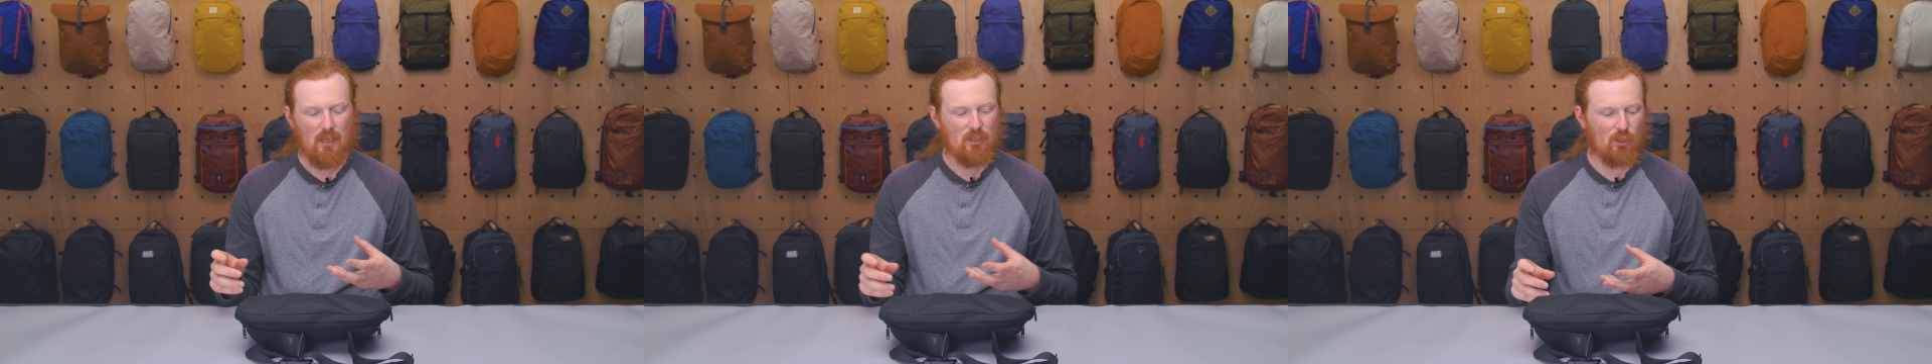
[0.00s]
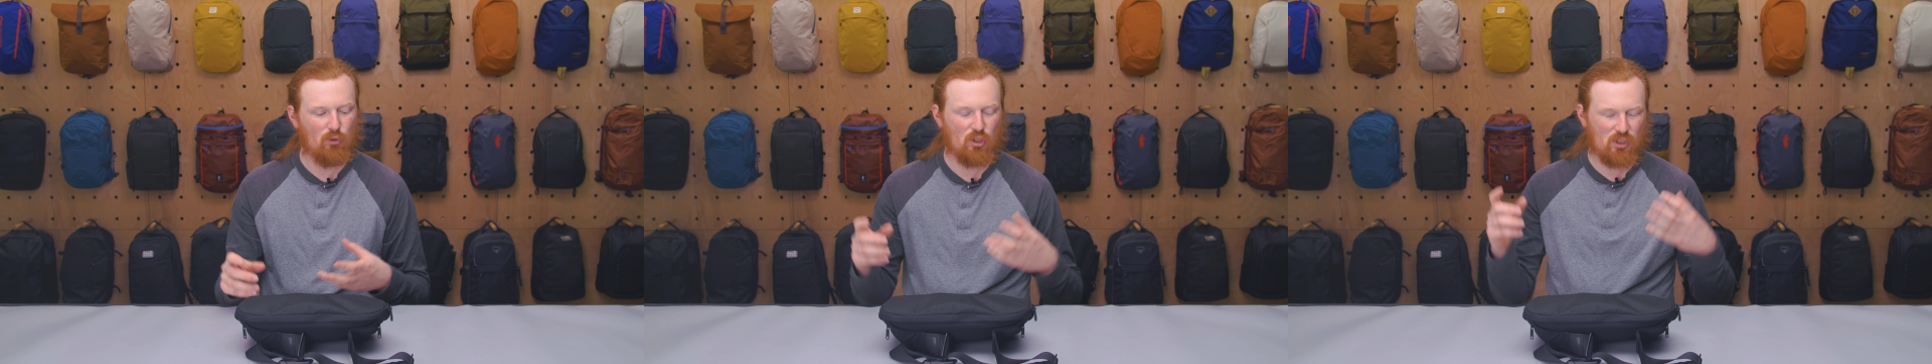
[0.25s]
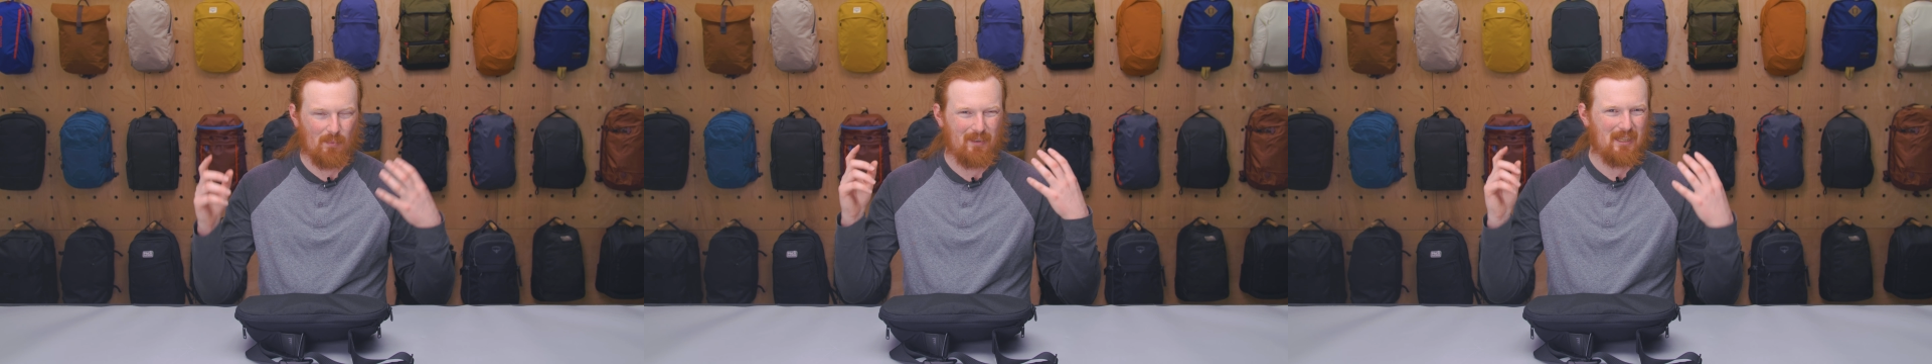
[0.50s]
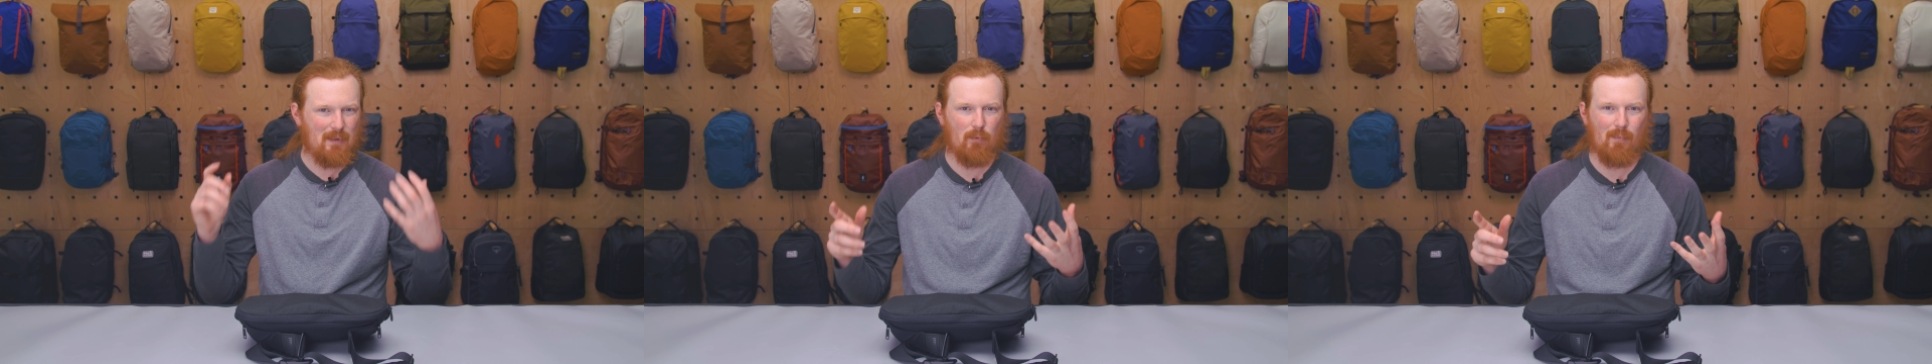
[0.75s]
So just something
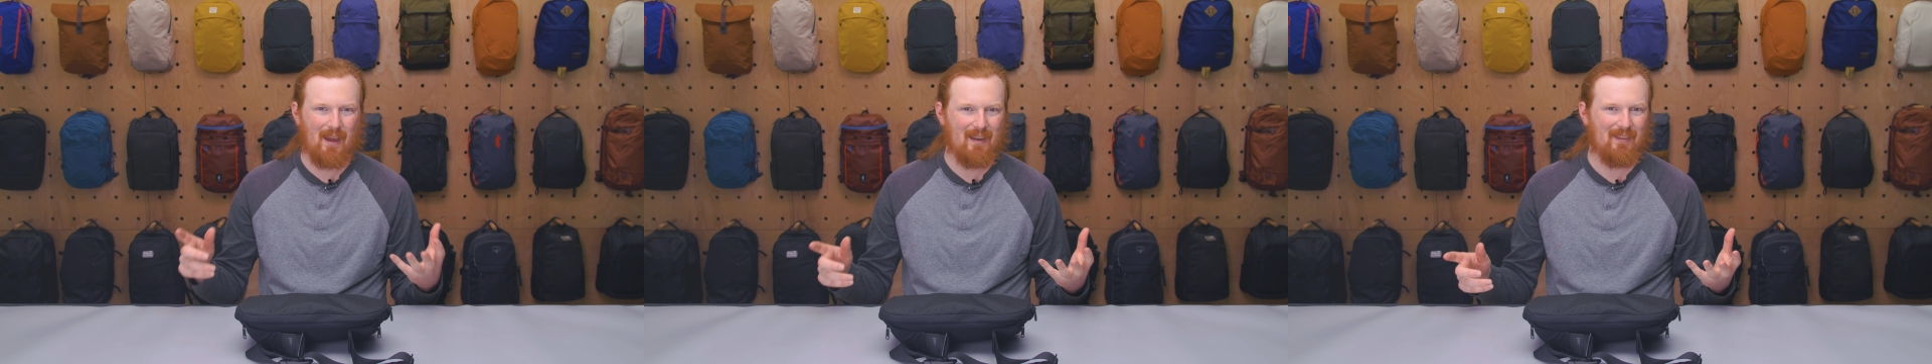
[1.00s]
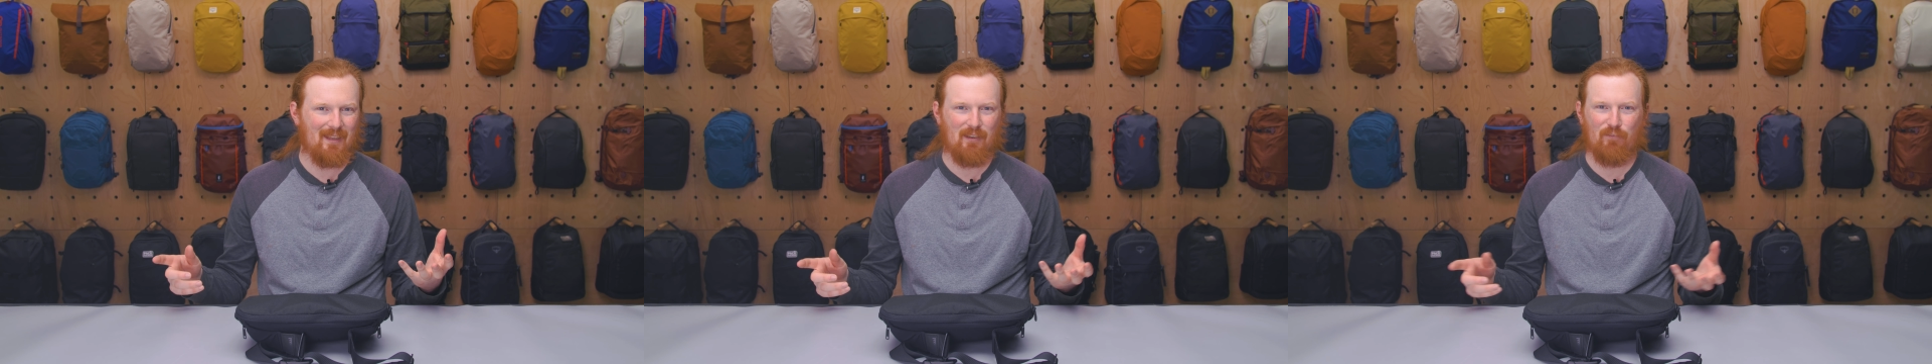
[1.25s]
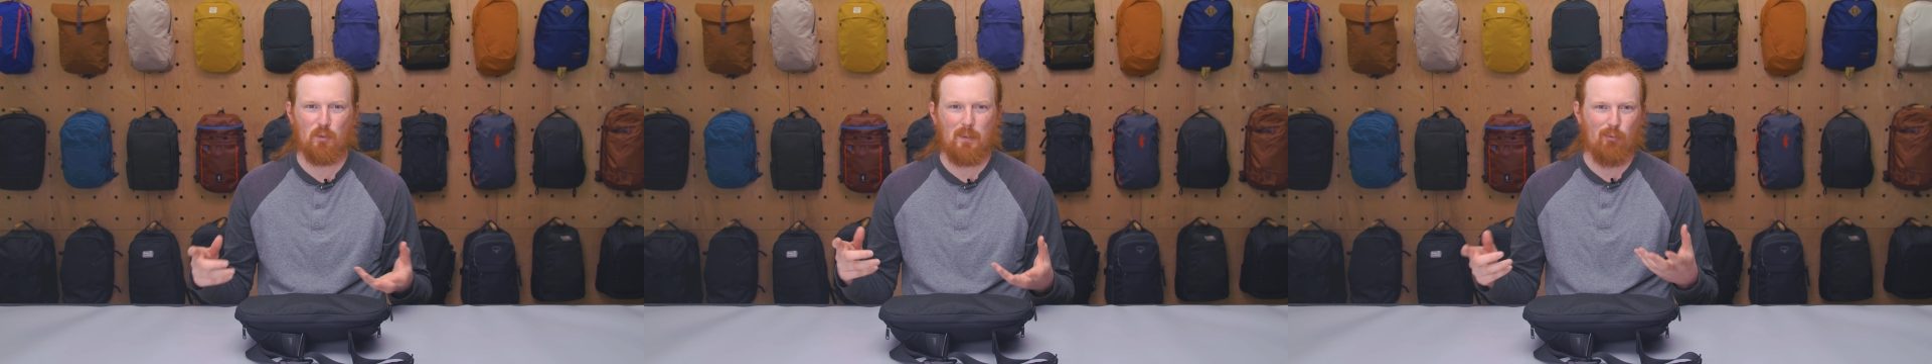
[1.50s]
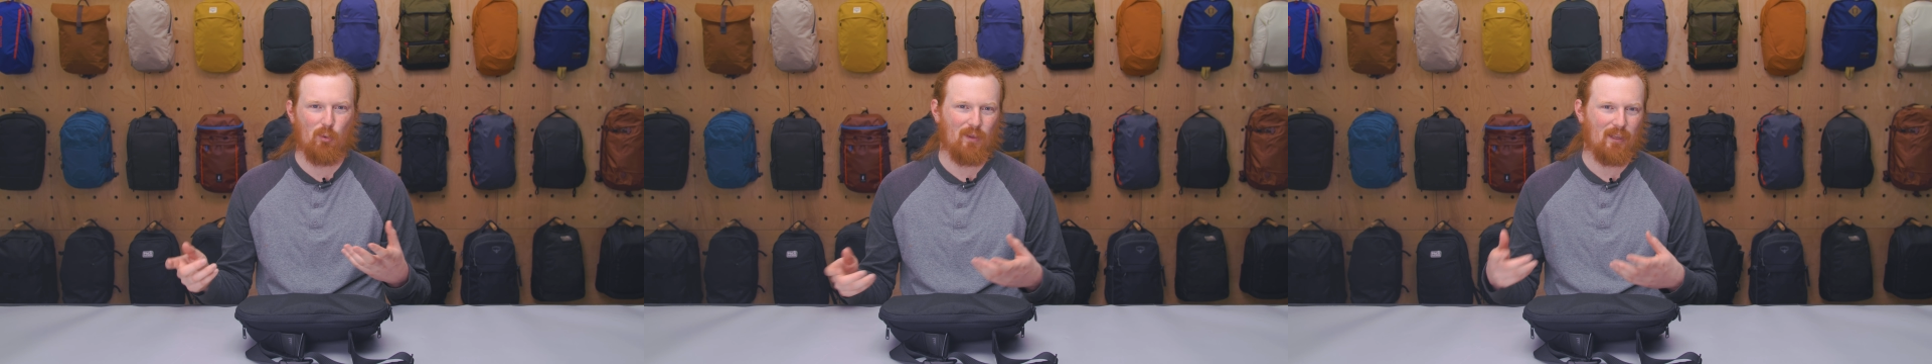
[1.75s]
to keep in mind, that a few
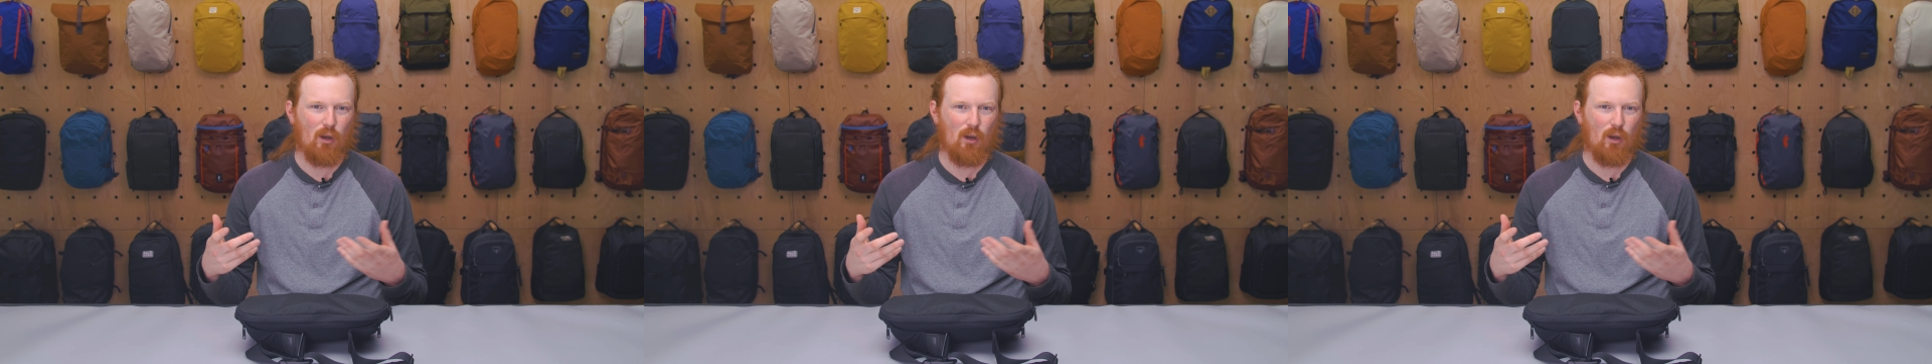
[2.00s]
people were like,